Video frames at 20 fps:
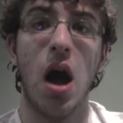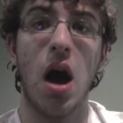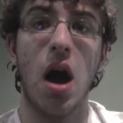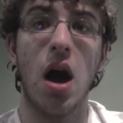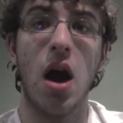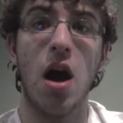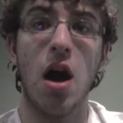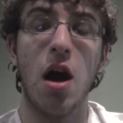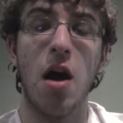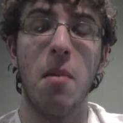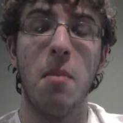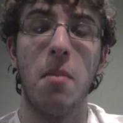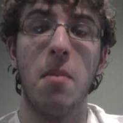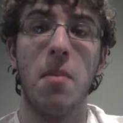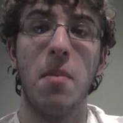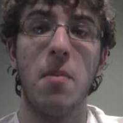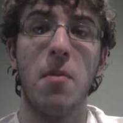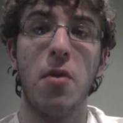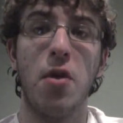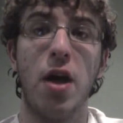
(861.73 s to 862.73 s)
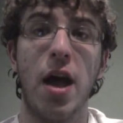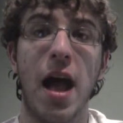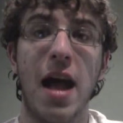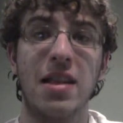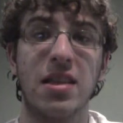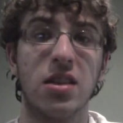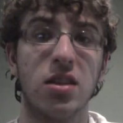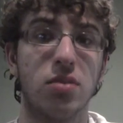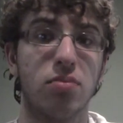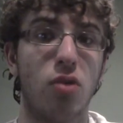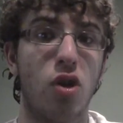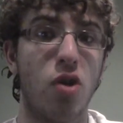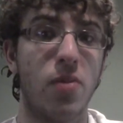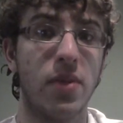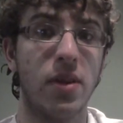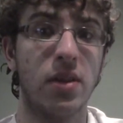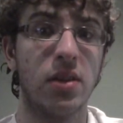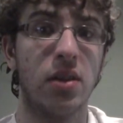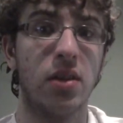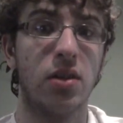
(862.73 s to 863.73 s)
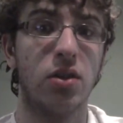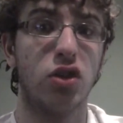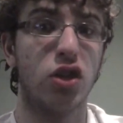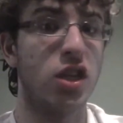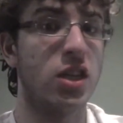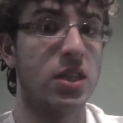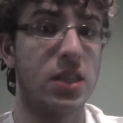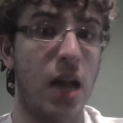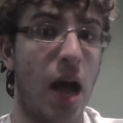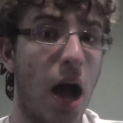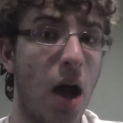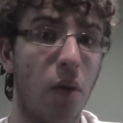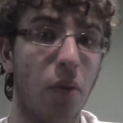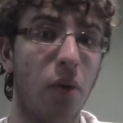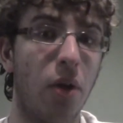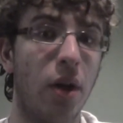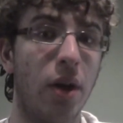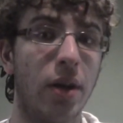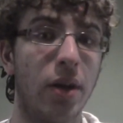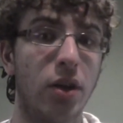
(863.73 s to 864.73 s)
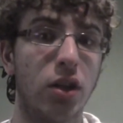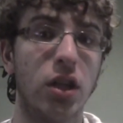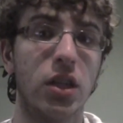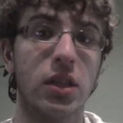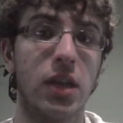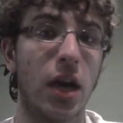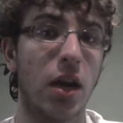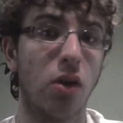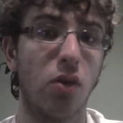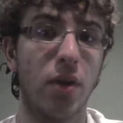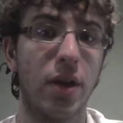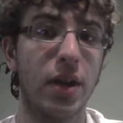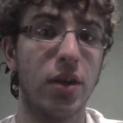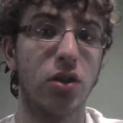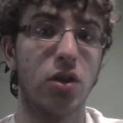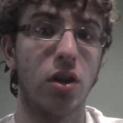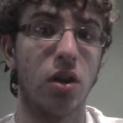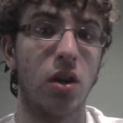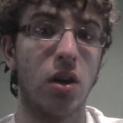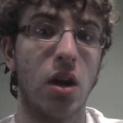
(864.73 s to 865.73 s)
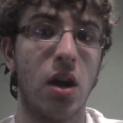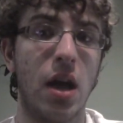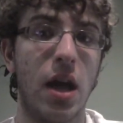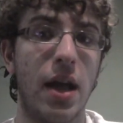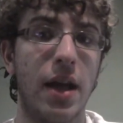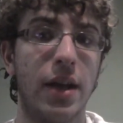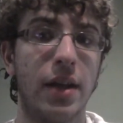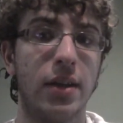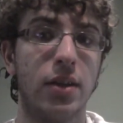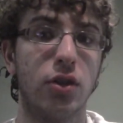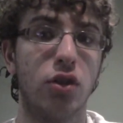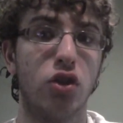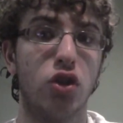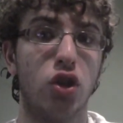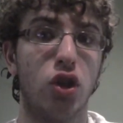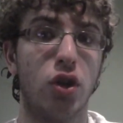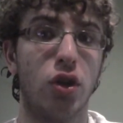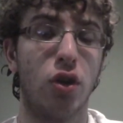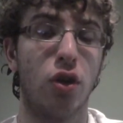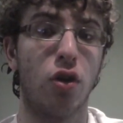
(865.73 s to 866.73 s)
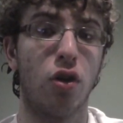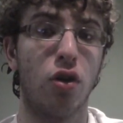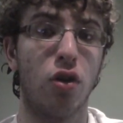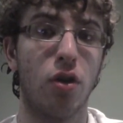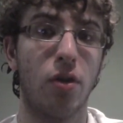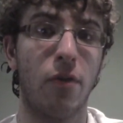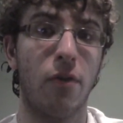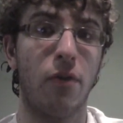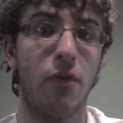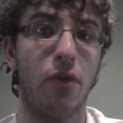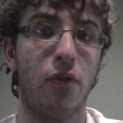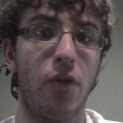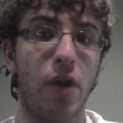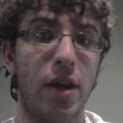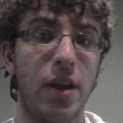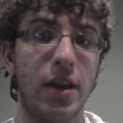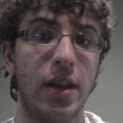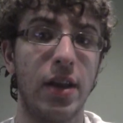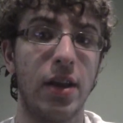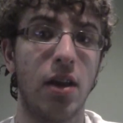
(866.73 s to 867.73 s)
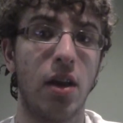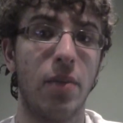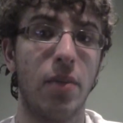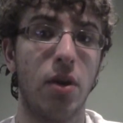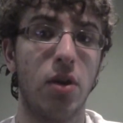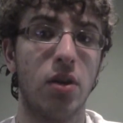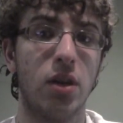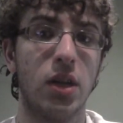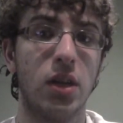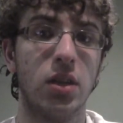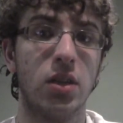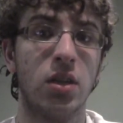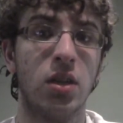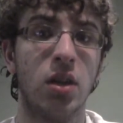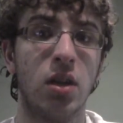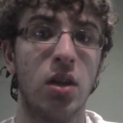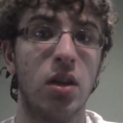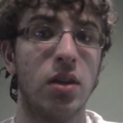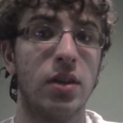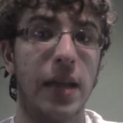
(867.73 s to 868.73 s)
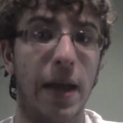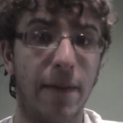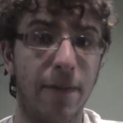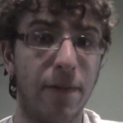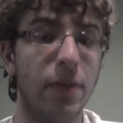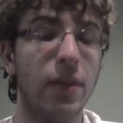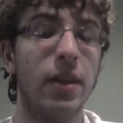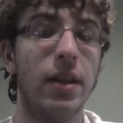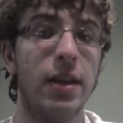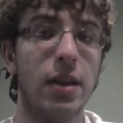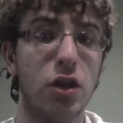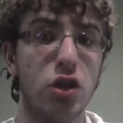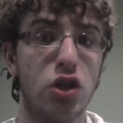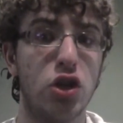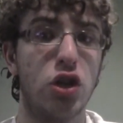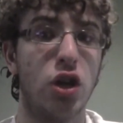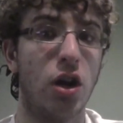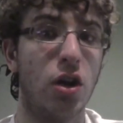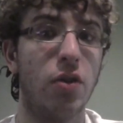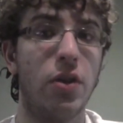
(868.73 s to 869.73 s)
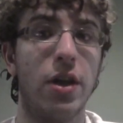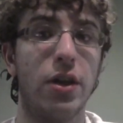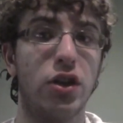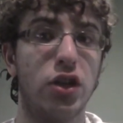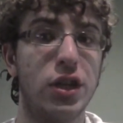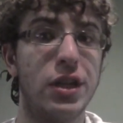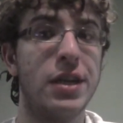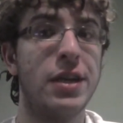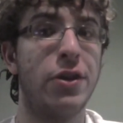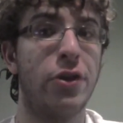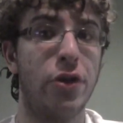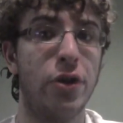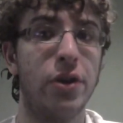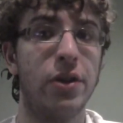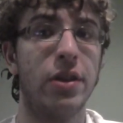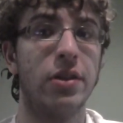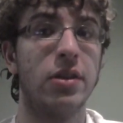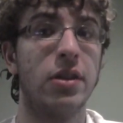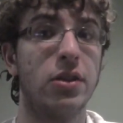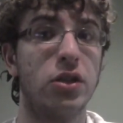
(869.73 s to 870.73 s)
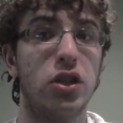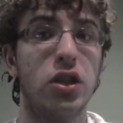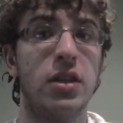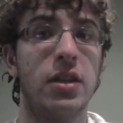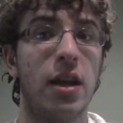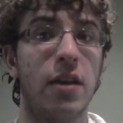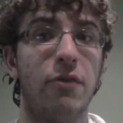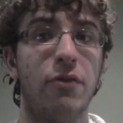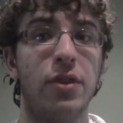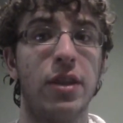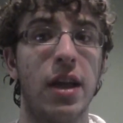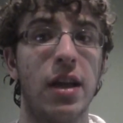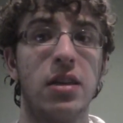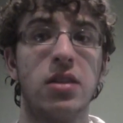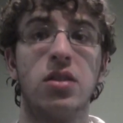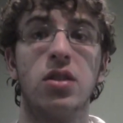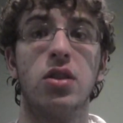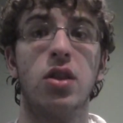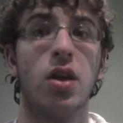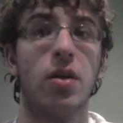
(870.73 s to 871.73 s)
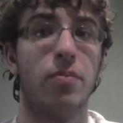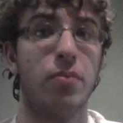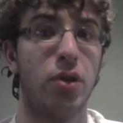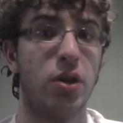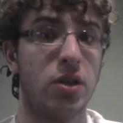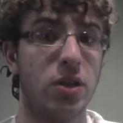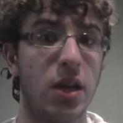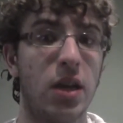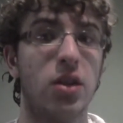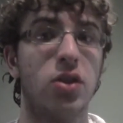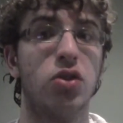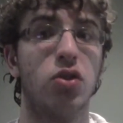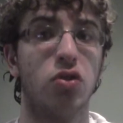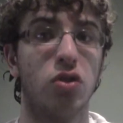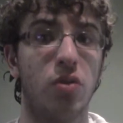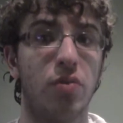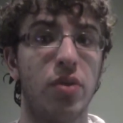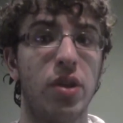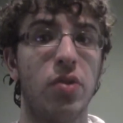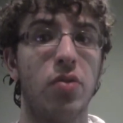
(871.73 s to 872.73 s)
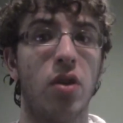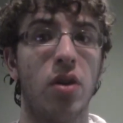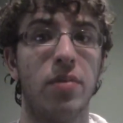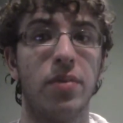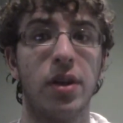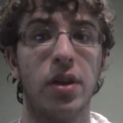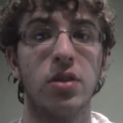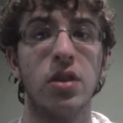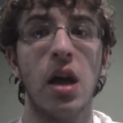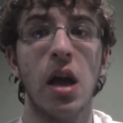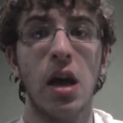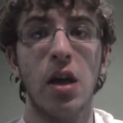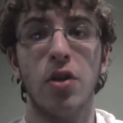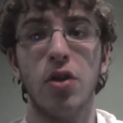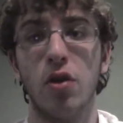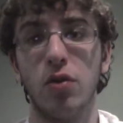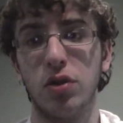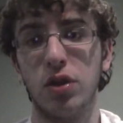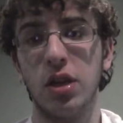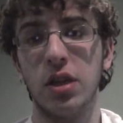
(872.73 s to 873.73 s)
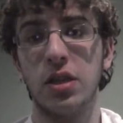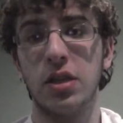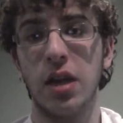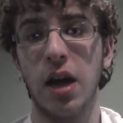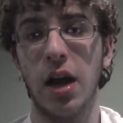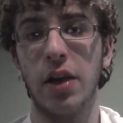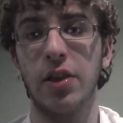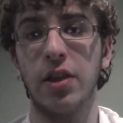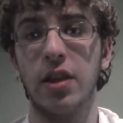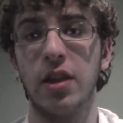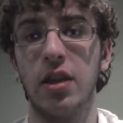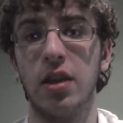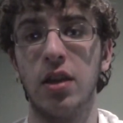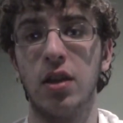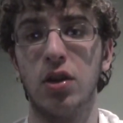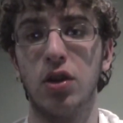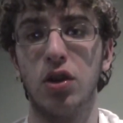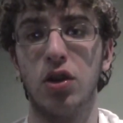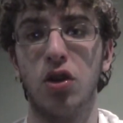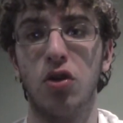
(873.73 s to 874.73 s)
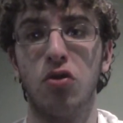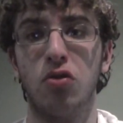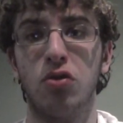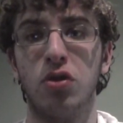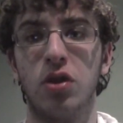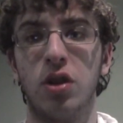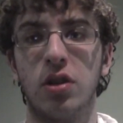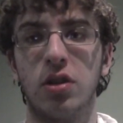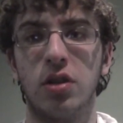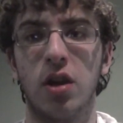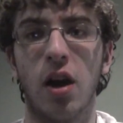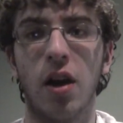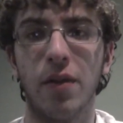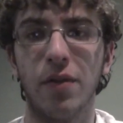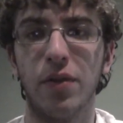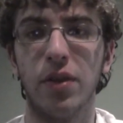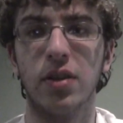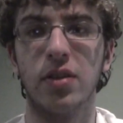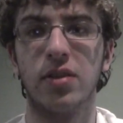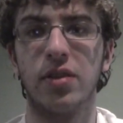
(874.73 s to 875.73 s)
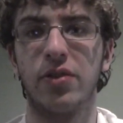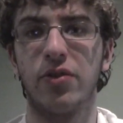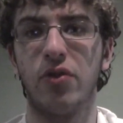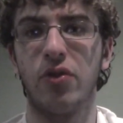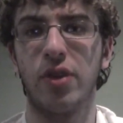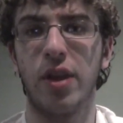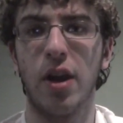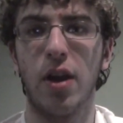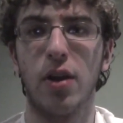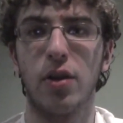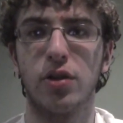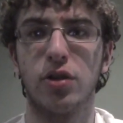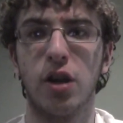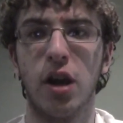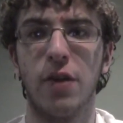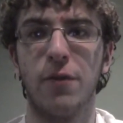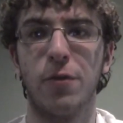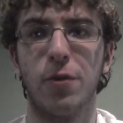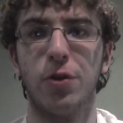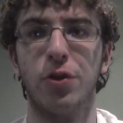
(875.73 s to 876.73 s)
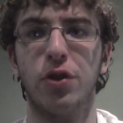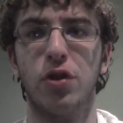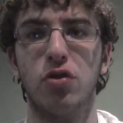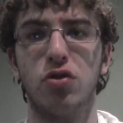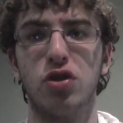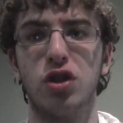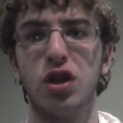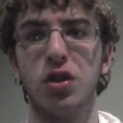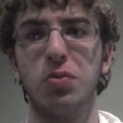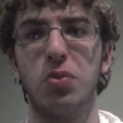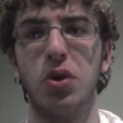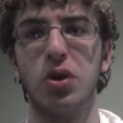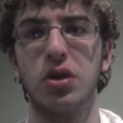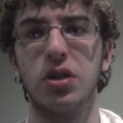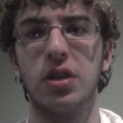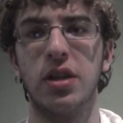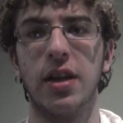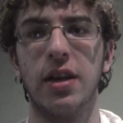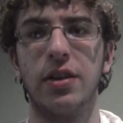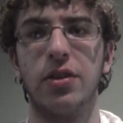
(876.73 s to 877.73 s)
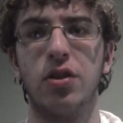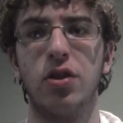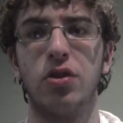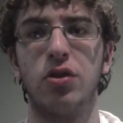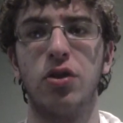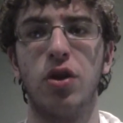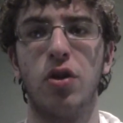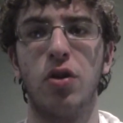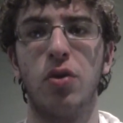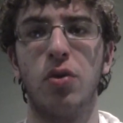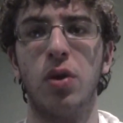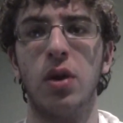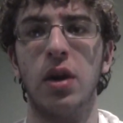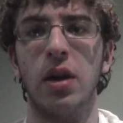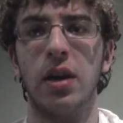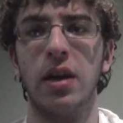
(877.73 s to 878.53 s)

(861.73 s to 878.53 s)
Um, at this moment, she's not one. She's not a Ranger, and her fighting abilities definitely show that she could, that she definitely has the potential to be one, because though she's not the, you know, the toughest character ever, and though she wasn't, though